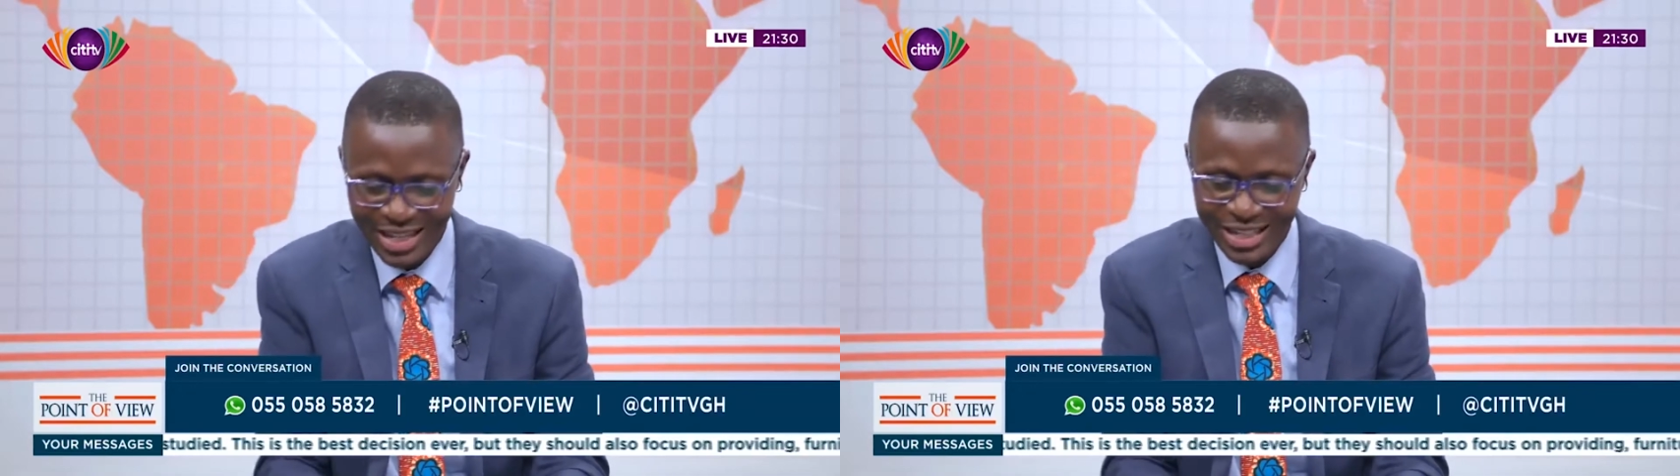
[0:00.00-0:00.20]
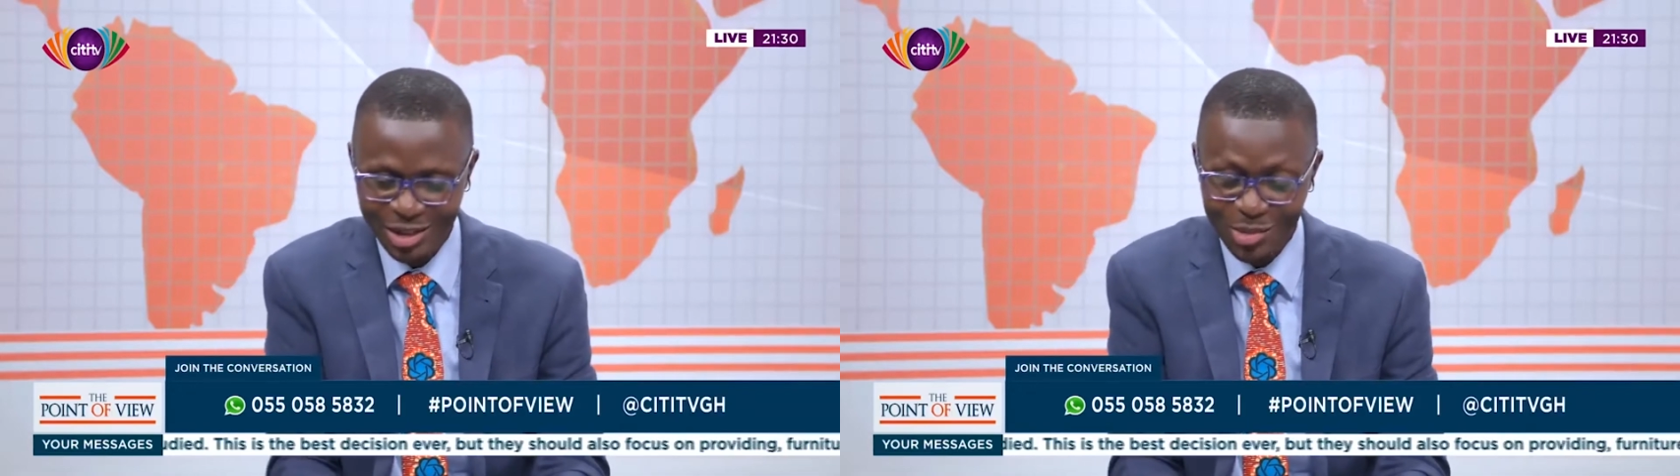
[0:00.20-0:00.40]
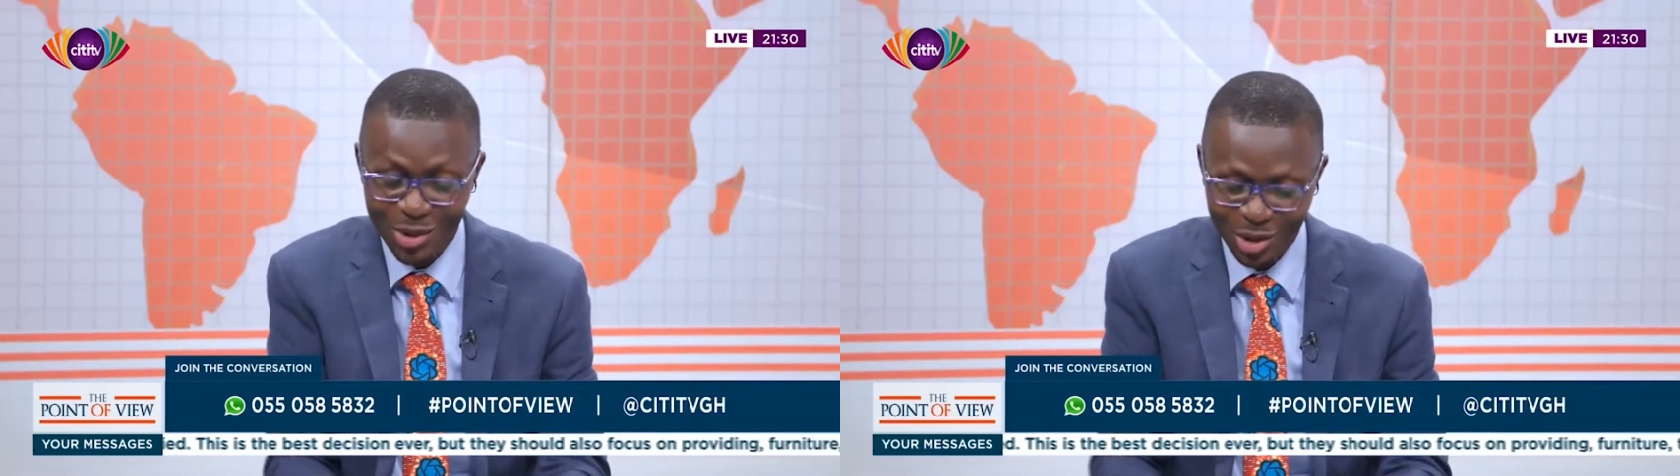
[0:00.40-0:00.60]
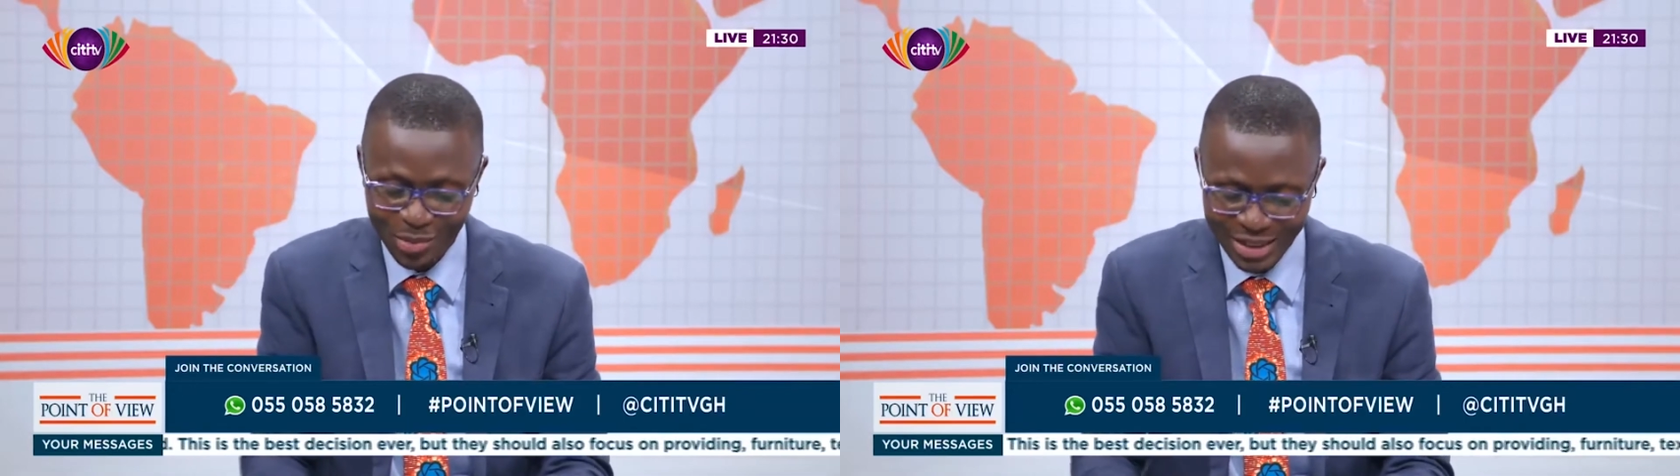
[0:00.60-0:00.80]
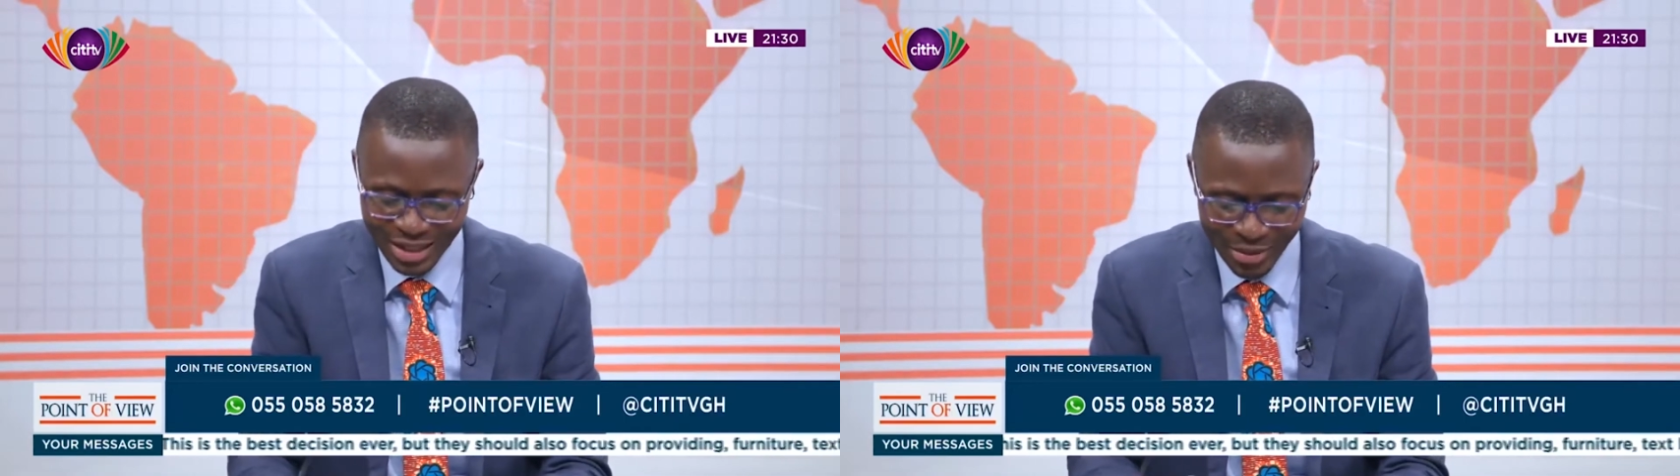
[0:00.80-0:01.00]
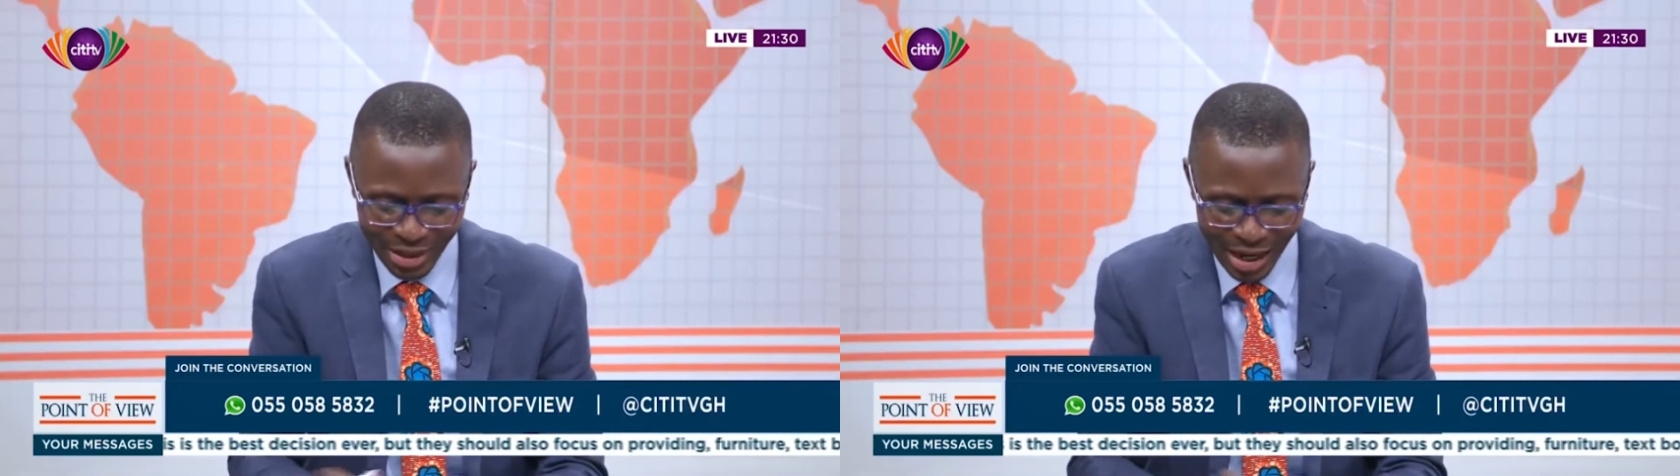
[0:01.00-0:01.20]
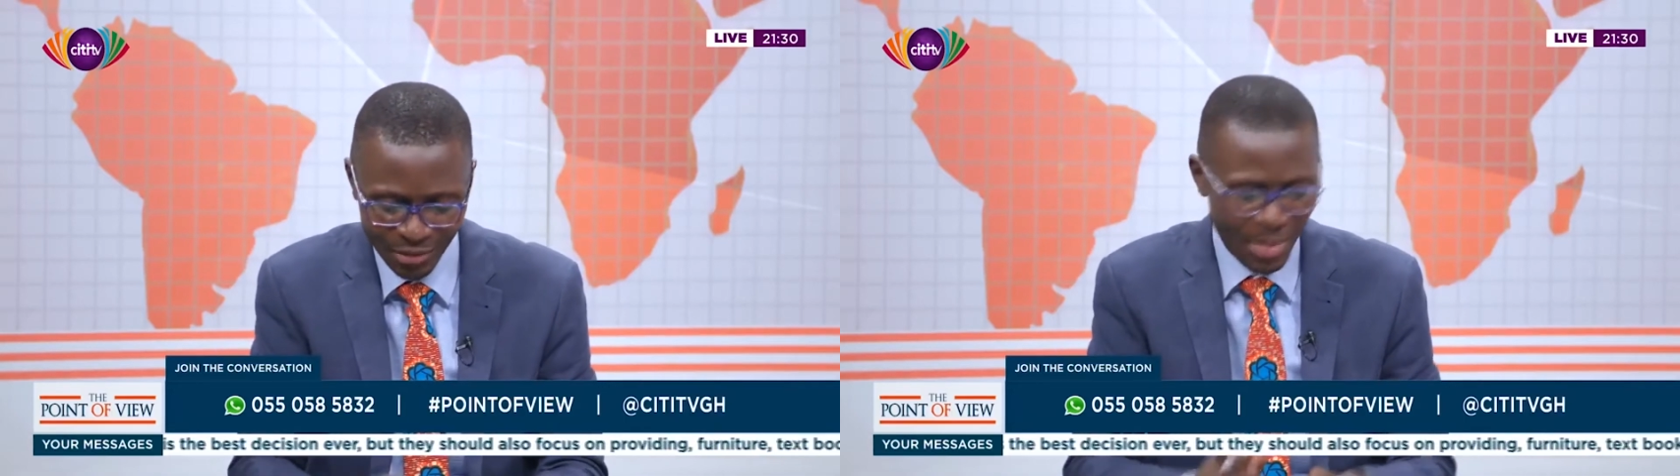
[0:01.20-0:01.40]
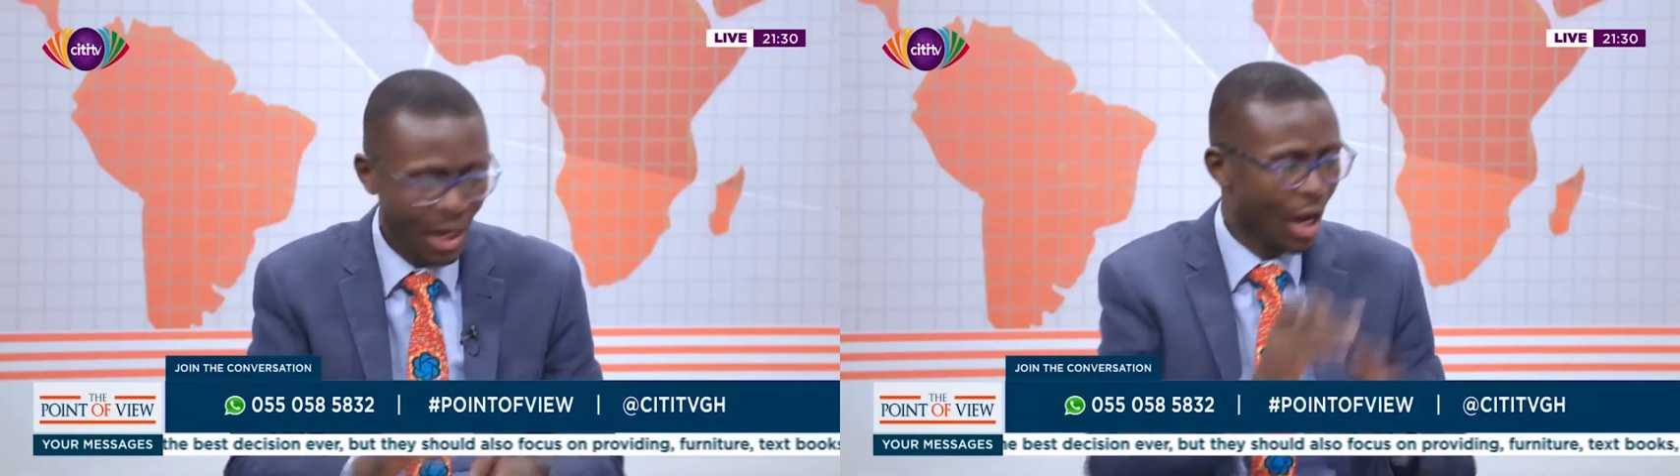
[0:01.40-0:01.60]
There's a lot more comments coming out.